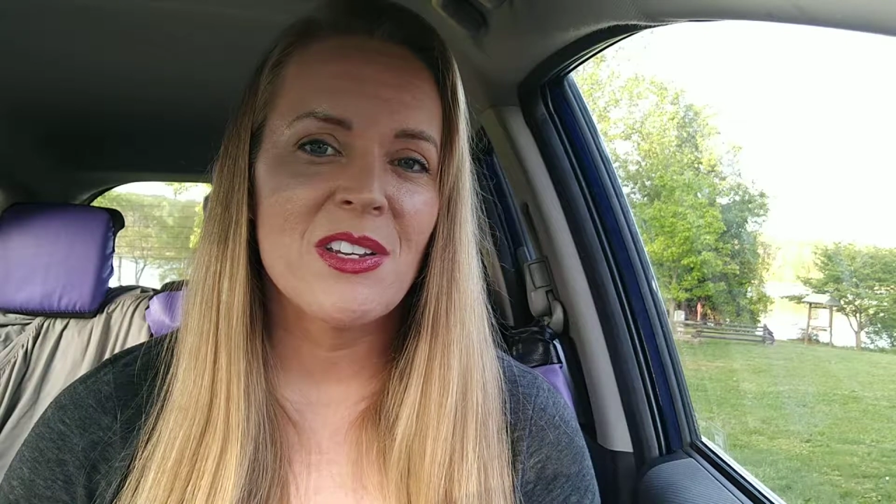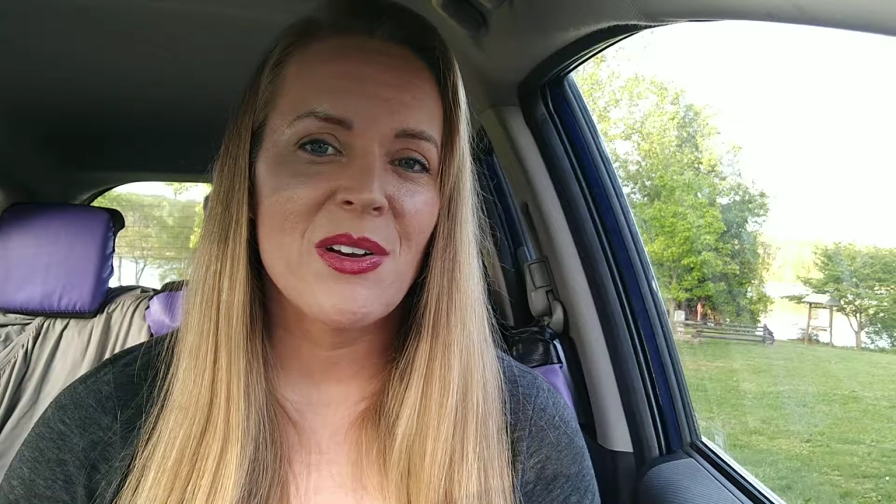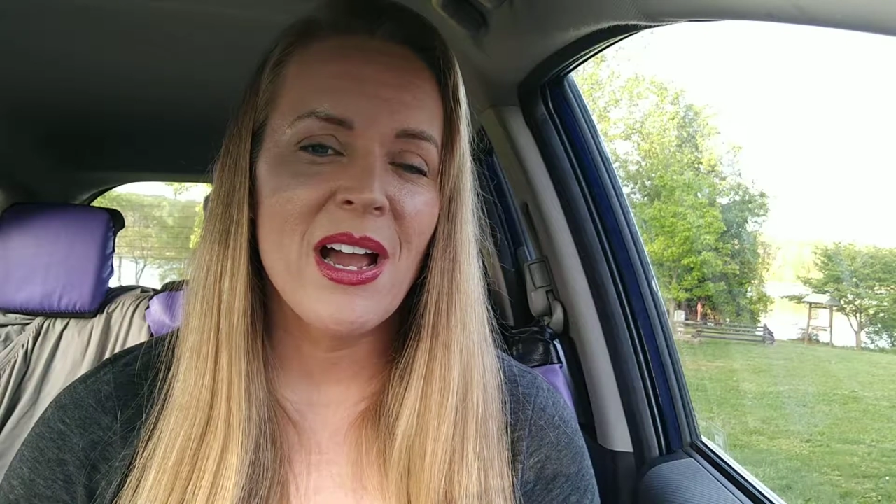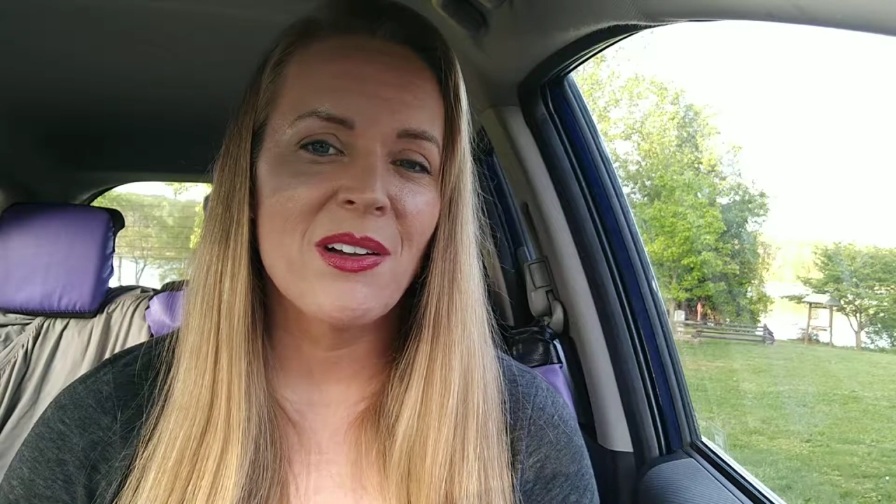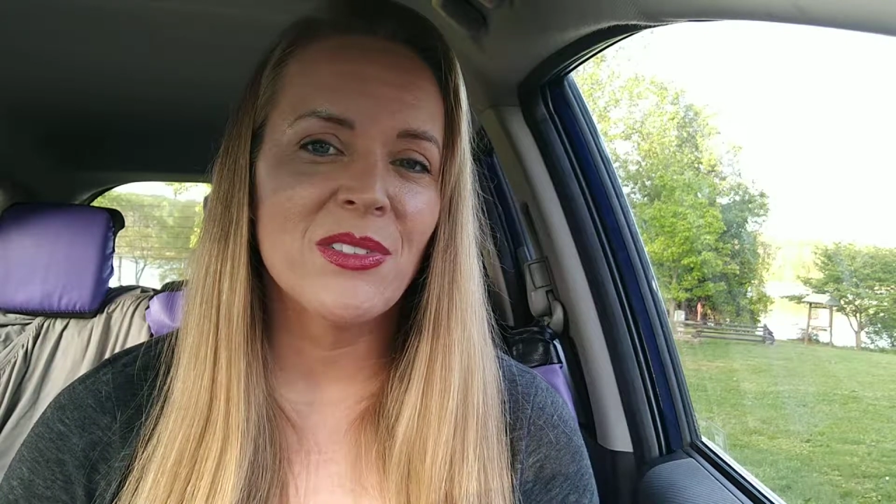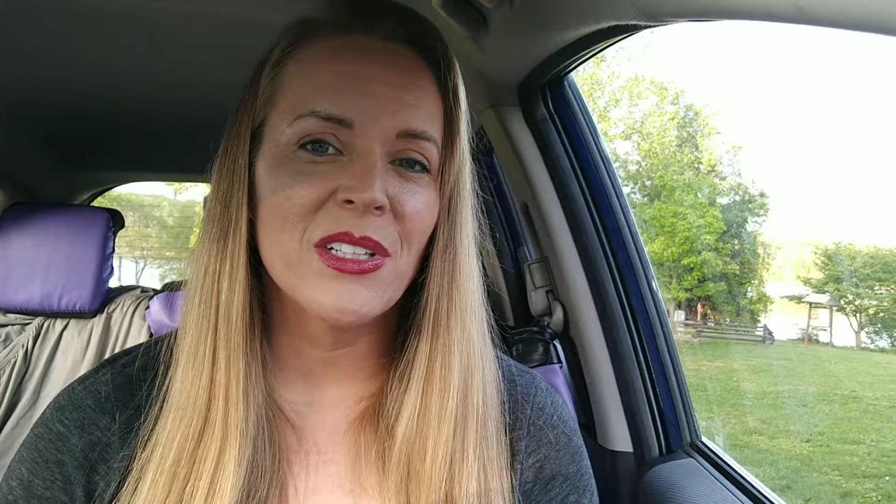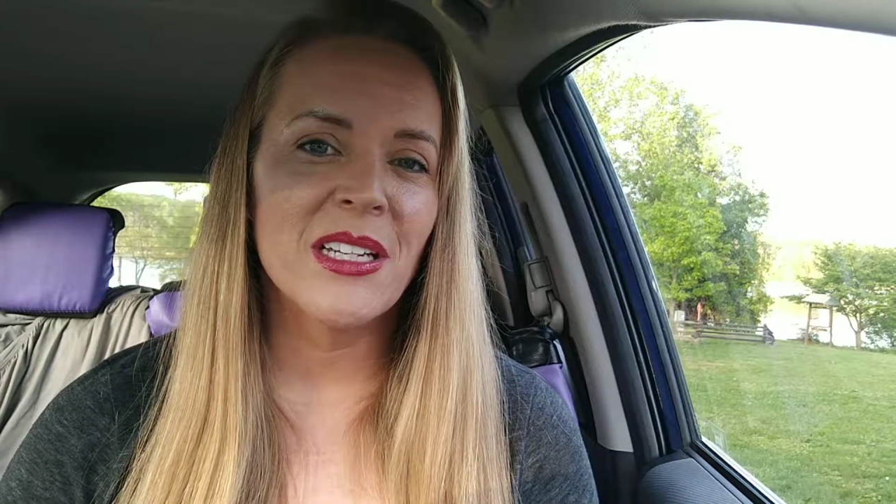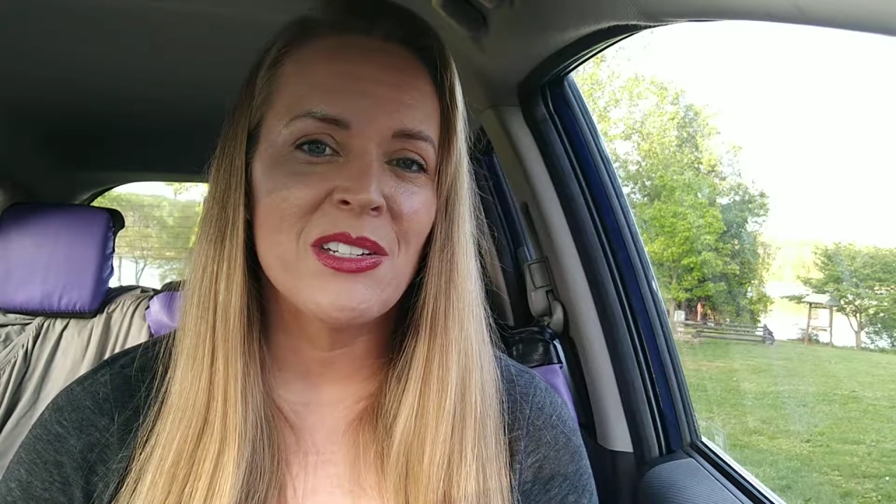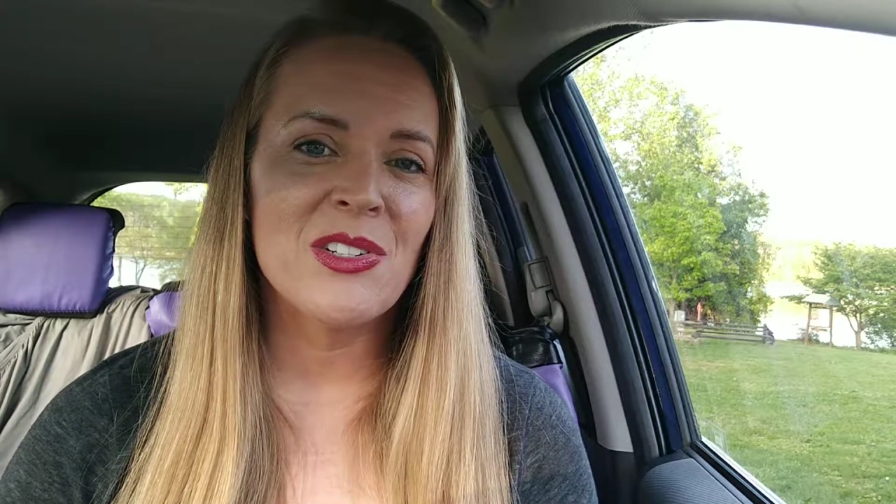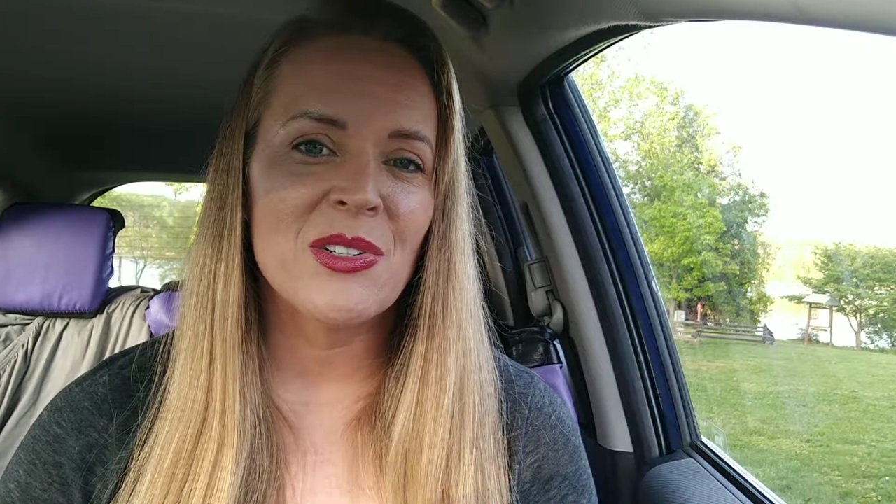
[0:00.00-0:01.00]
outlook
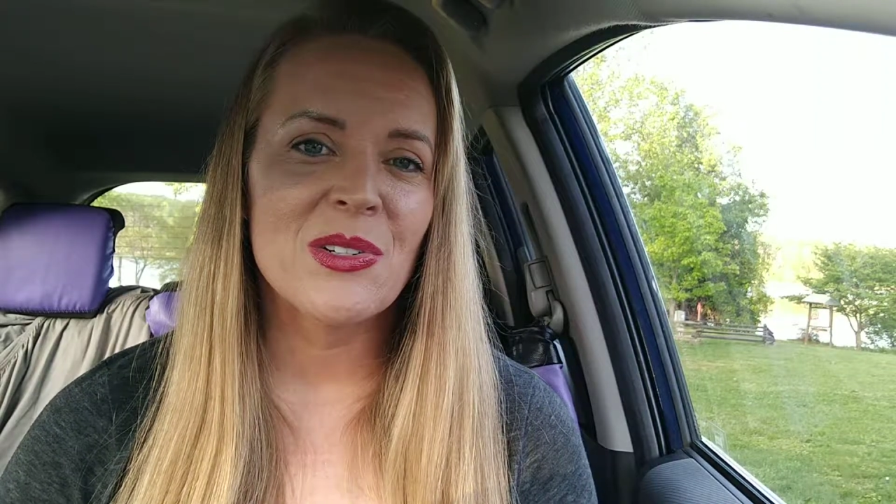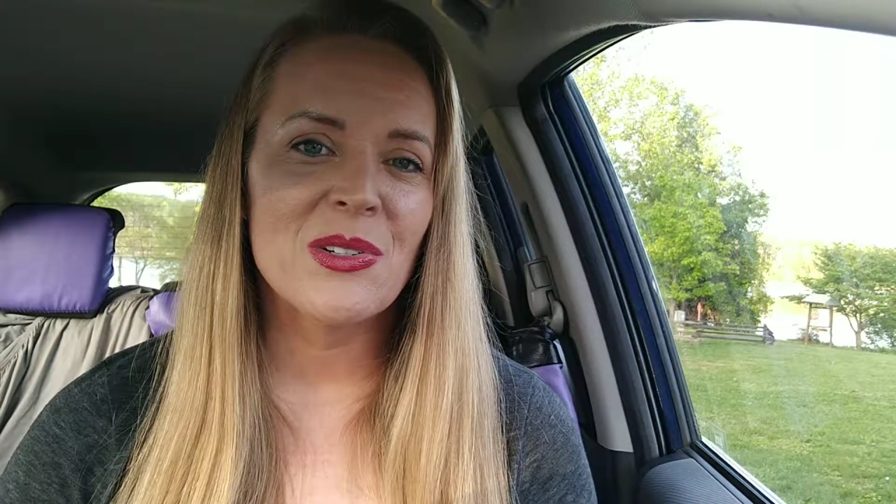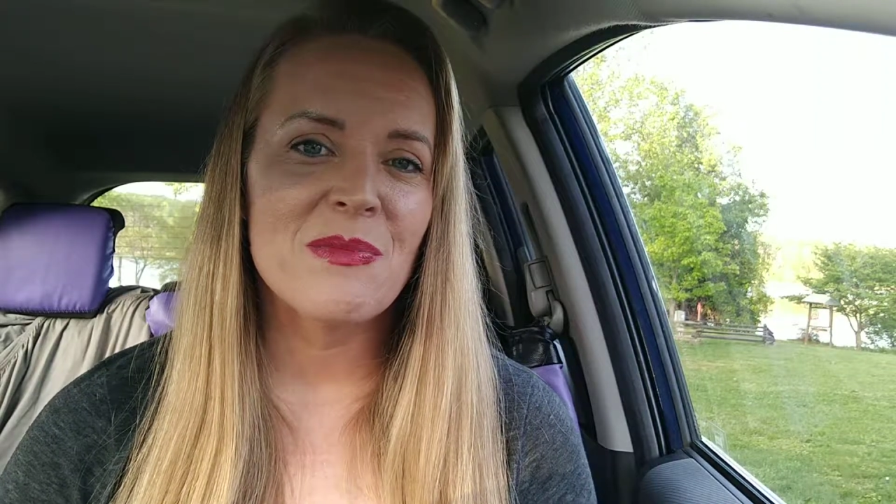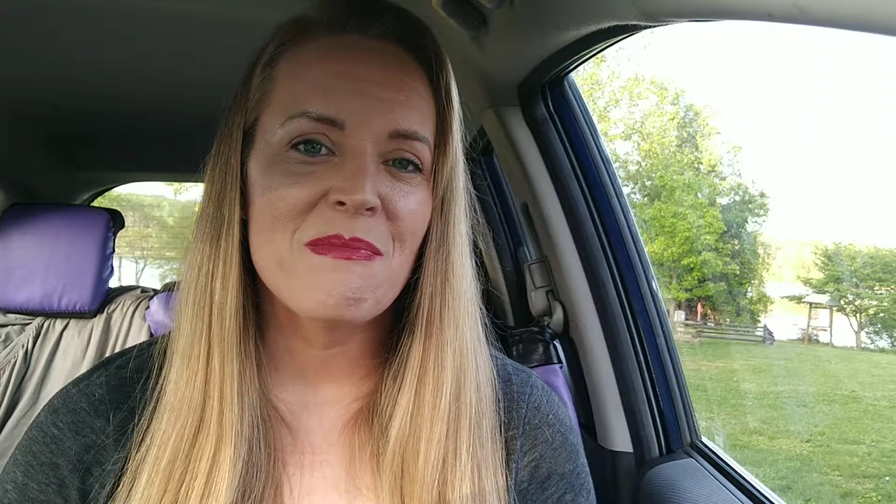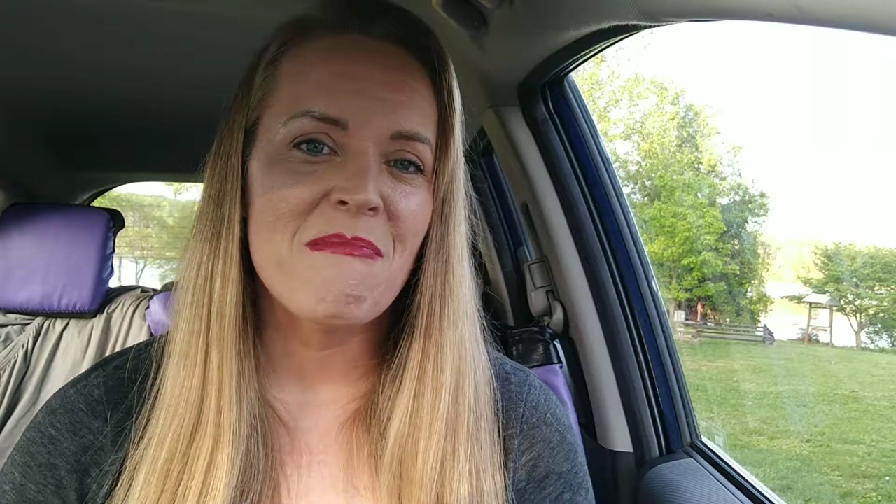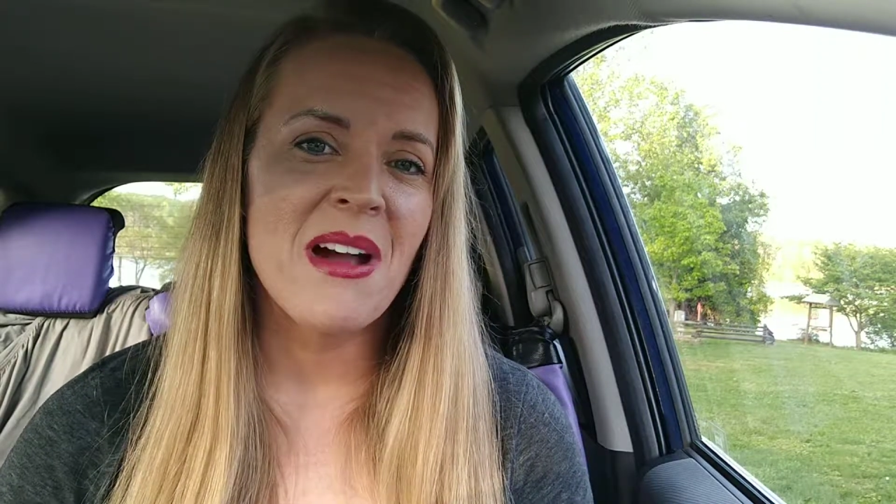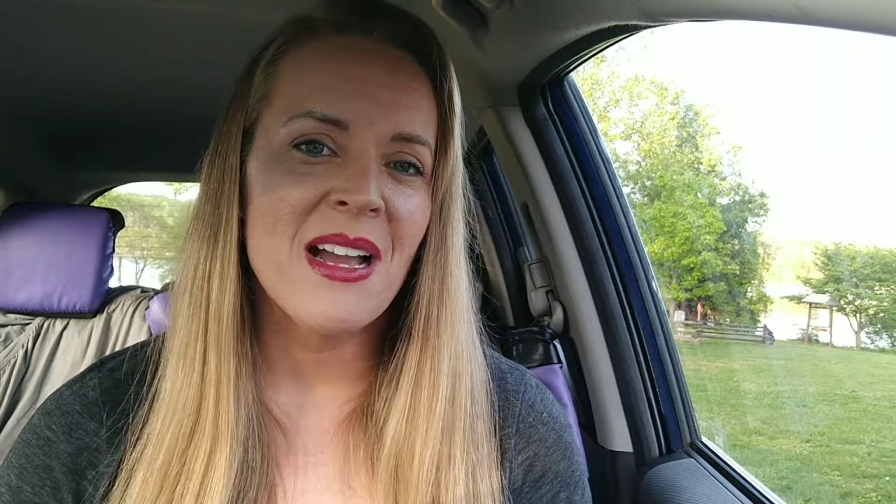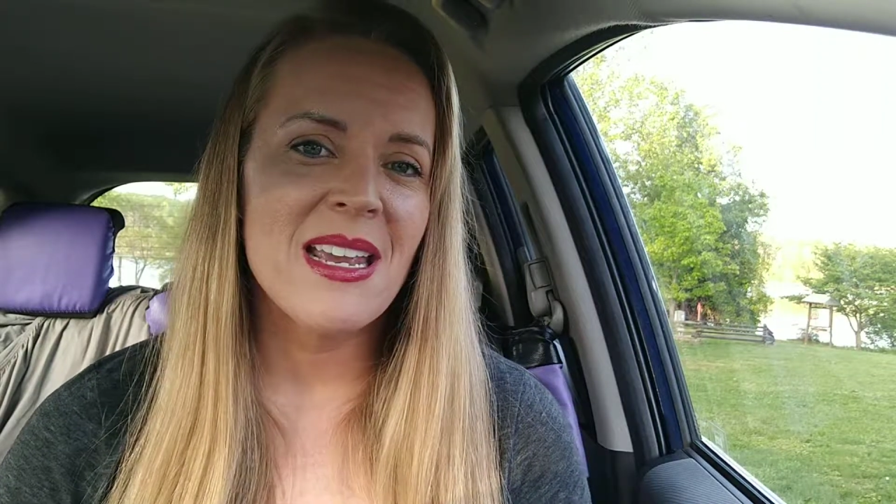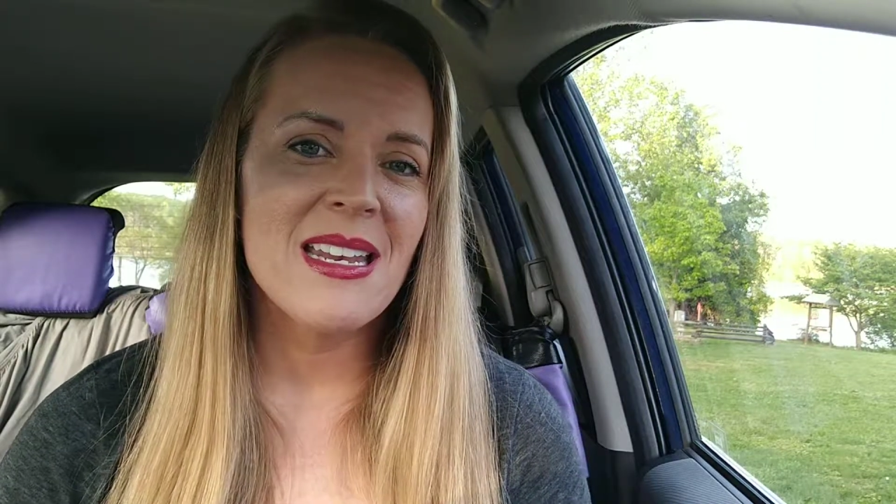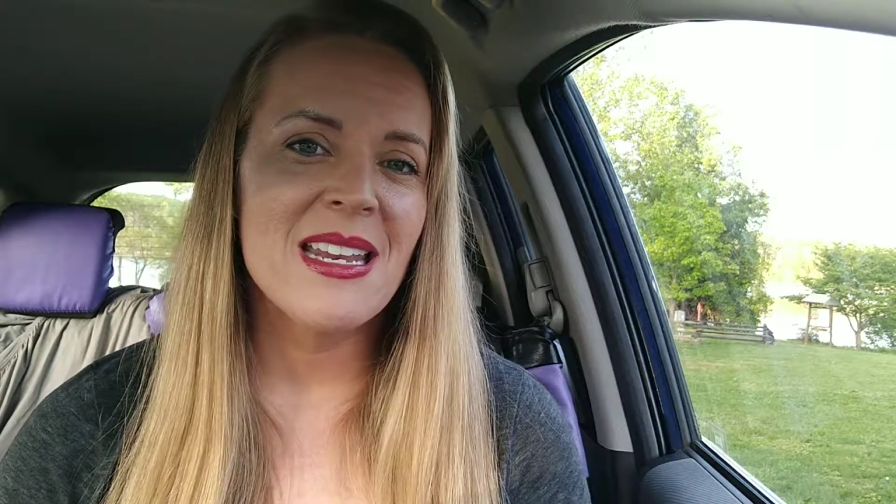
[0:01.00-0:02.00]
and your
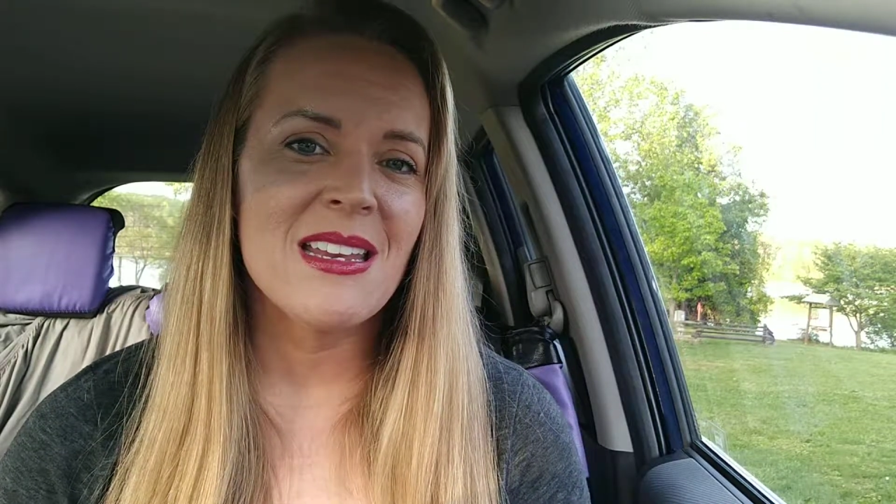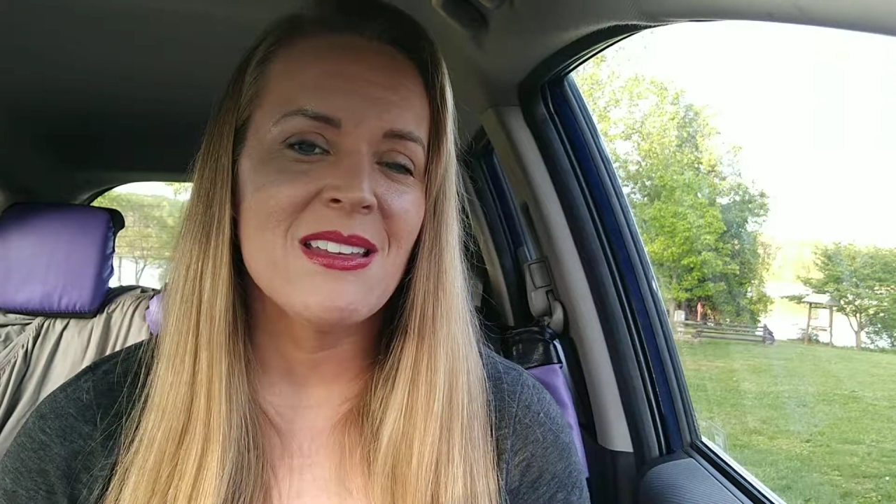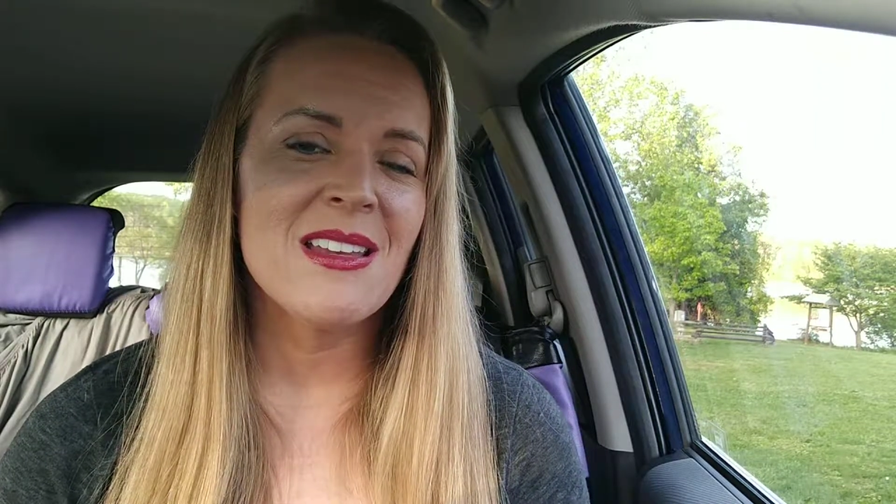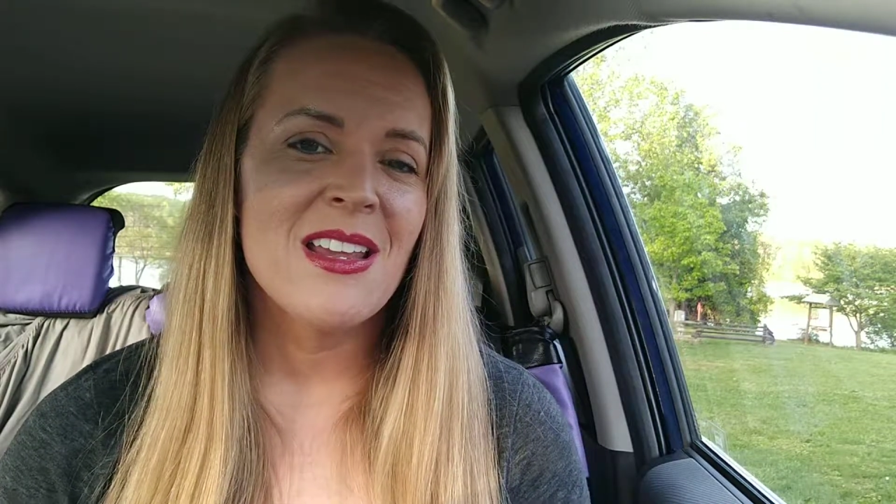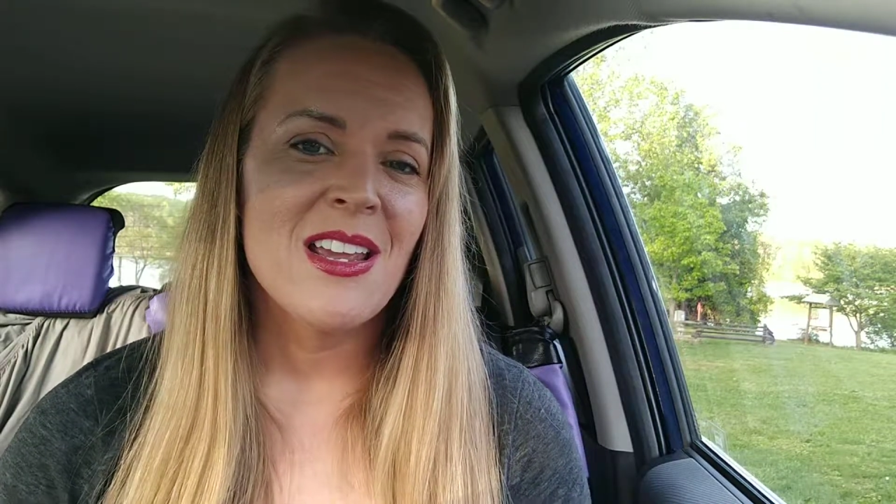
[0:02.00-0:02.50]
mind and